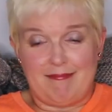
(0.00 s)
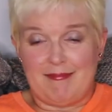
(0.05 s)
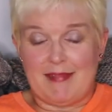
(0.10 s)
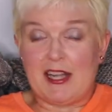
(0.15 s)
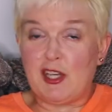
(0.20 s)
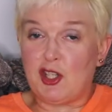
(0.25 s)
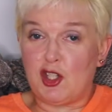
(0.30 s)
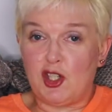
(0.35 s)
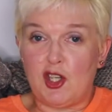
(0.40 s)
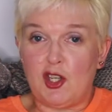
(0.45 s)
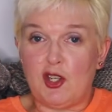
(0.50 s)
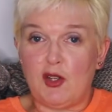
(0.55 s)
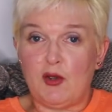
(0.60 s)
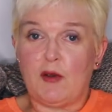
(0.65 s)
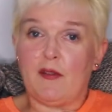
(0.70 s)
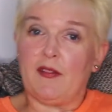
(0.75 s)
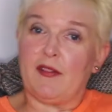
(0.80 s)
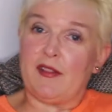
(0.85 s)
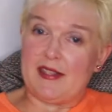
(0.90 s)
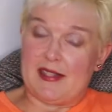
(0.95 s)
that's
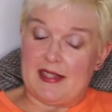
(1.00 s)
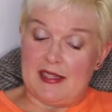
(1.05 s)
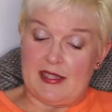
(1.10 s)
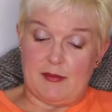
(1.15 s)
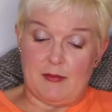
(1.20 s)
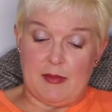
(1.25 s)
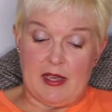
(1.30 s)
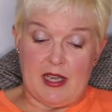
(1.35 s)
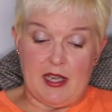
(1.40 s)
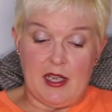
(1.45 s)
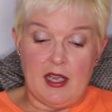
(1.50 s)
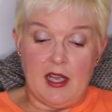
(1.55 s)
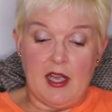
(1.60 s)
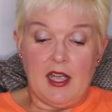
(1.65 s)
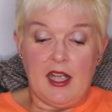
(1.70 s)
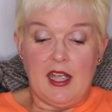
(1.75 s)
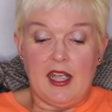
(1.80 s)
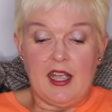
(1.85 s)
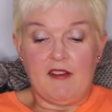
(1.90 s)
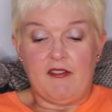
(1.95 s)
you. This is me.
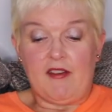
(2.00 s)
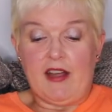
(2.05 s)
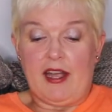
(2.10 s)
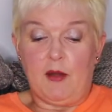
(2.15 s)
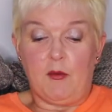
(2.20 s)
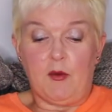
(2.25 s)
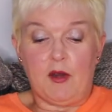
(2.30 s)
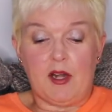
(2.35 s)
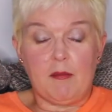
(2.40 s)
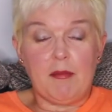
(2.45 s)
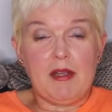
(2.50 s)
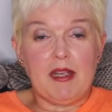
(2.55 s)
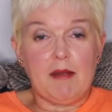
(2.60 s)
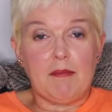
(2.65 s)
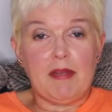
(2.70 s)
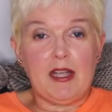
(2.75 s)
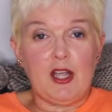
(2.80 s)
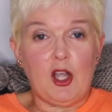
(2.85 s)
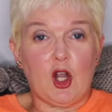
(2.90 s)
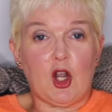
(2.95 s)
If I want to be a
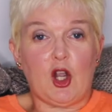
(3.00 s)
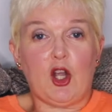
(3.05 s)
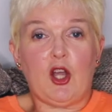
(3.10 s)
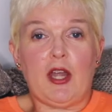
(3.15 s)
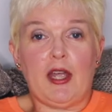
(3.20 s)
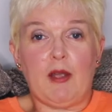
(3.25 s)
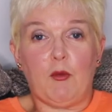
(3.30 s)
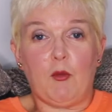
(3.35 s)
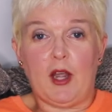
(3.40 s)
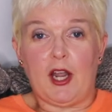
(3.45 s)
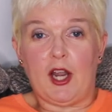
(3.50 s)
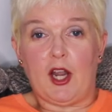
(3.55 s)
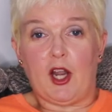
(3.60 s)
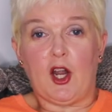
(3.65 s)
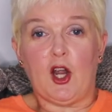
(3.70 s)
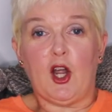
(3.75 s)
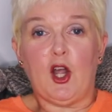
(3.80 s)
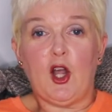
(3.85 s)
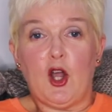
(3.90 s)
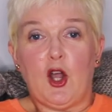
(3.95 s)
big girl and
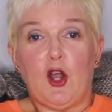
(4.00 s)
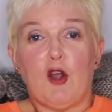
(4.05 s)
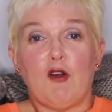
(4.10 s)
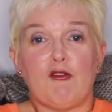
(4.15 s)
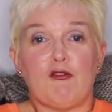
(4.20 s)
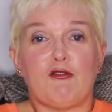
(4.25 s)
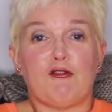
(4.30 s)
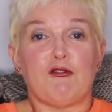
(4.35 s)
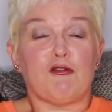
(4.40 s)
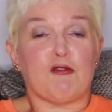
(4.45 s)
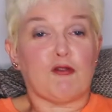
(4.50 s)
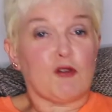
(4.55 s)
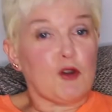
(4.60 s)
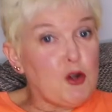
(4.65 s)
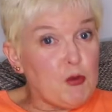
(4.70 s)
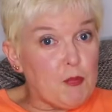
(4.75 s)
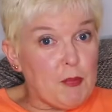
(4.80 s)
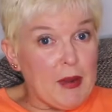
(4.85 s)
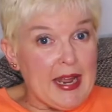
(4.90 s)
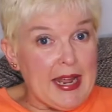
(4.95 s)
wear
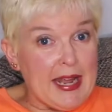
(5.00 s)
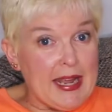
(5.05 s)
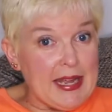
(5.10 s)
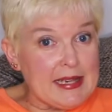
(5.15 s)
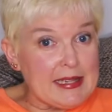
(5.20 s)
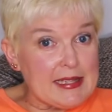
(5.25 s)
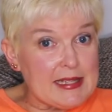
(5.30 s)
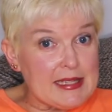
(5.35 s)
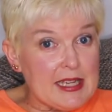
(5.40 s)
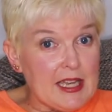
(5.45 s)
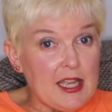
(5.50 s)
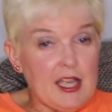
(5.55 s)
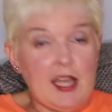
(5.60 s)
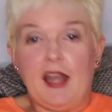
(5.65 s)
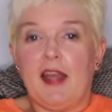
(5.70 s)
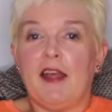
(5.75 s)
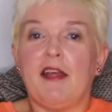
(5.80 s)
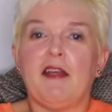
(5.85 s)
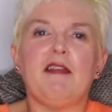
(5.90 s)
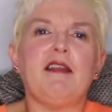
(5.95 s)
fruit pants,
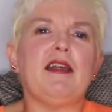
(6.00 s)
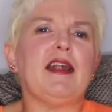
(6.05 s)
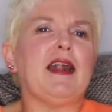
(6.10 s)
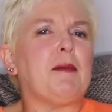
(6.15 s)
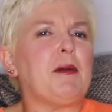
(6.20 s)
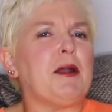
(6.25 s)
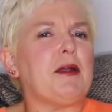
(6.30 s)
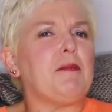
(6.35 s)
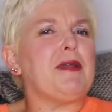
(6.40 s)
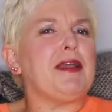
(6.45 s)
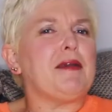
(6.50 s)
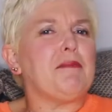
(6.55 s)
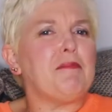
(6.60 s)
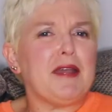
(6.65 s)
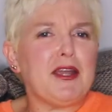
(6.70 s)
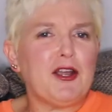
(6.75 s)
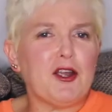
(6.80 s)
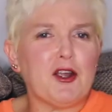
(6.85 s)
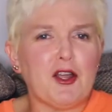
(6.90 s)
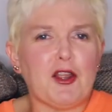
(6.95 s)
then I want to be a
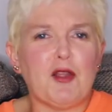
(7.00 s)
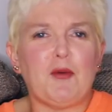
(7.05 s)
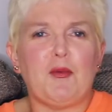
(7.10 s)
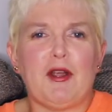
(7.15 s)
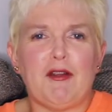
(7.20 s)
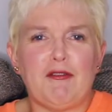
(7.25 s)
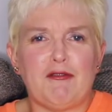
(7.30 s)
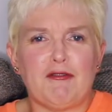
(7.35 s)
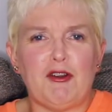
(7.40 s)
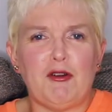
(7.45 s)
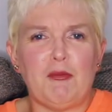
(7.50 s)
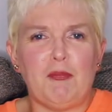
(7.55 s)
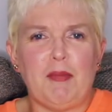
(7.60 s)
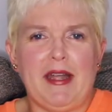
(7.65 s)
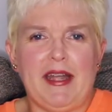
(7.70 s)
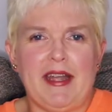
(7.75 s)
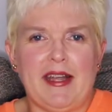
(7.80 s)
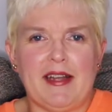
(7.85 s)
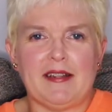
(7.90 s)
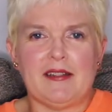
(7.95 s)
big girl and wear fruit
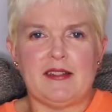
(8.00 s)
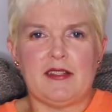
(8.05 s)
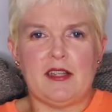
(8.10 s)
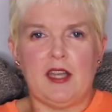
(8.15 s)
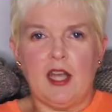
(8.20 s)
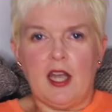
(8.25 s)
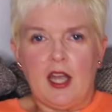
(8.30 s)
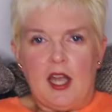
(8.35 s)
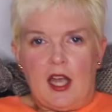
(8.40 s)
pants.